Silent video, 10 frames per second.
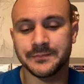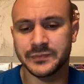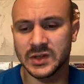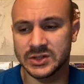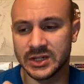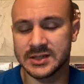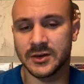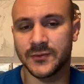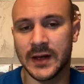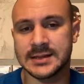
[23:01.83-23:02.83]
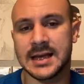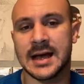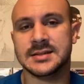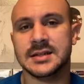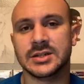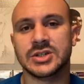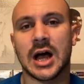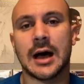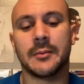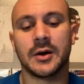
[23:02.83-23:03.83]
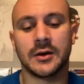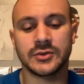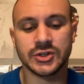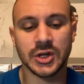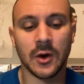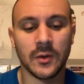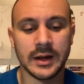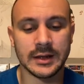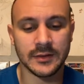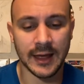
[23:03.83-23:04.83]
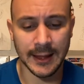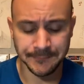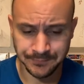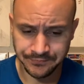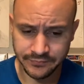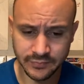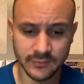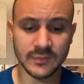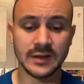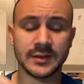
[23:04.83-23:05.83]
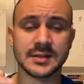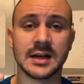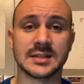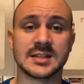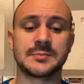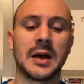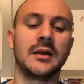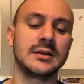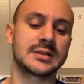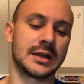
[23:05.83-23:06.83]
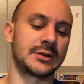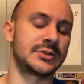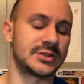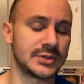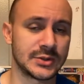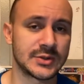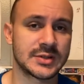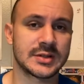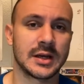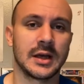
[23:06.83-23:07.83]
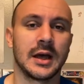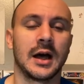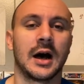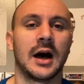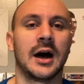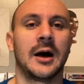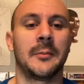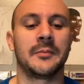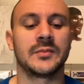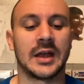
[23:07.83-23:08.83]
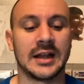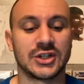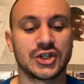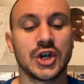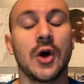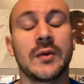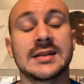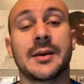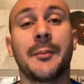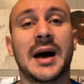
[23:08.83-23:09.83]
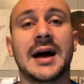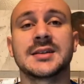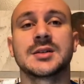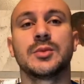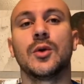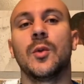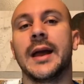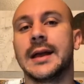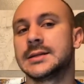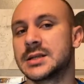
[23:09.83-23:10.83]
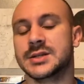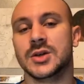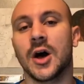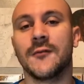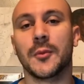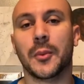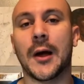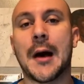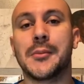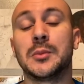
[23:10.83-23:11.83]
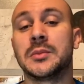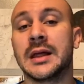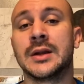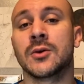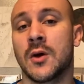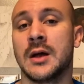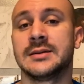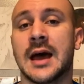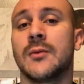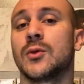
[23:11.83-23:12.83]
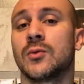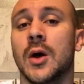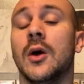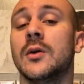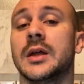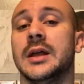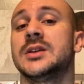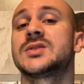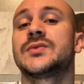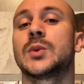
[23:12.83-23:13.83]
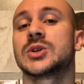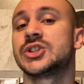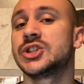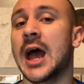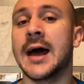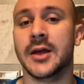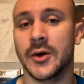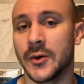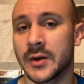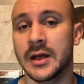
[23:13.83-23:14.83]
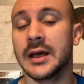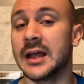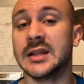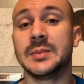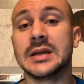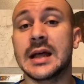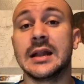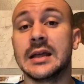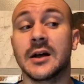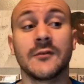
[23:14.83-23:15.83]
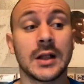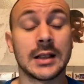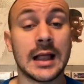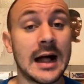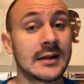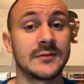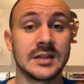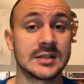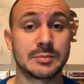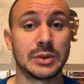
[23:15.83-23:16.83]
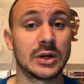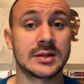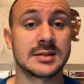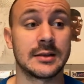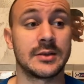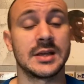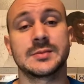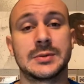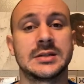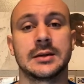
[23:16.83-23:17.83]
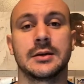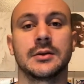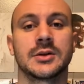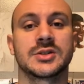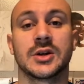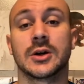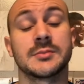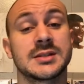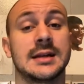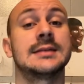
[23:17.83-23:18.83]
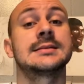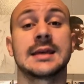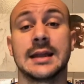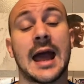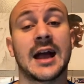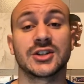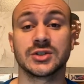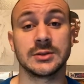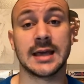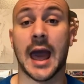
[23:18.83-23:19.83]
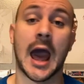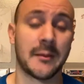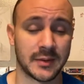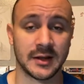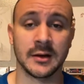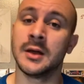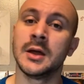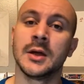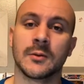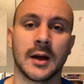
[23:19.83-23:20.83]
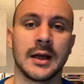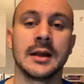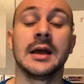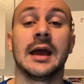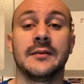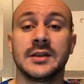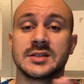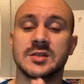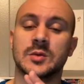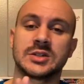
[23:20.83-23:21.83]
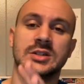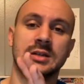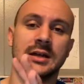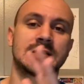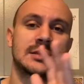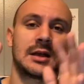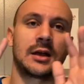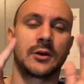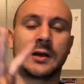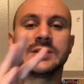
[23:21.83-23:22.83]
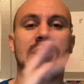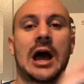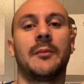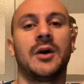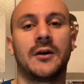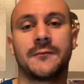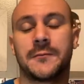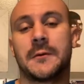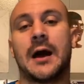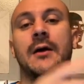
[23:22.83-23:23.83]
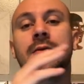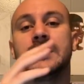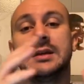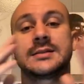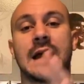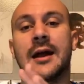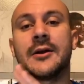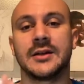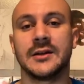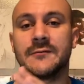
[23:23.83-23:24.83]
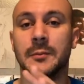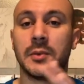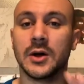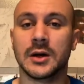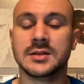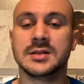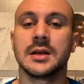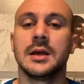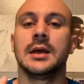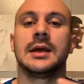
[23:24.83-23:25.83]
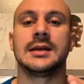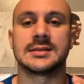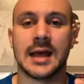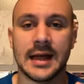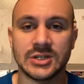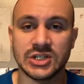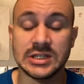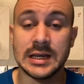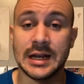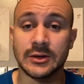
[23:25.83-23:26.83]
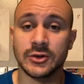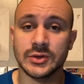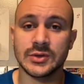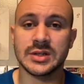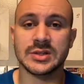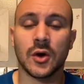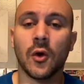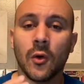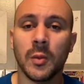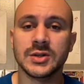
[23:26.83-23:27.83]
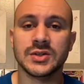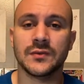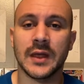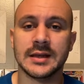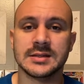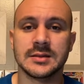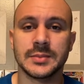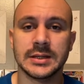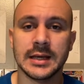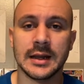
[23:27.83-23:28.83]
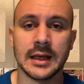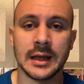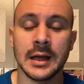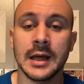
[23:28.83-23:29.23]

she does a fantastic job of showing that a spell is introduced and shown as a possible way to solve a problem later on down the road. It is foreshadowed in the beginning of a lot of these books that this particular circumstance can actually happen, right? And this is what she does a great job of throughout the entirety of the books, is that she introduces a whole bunch of things in the beginning.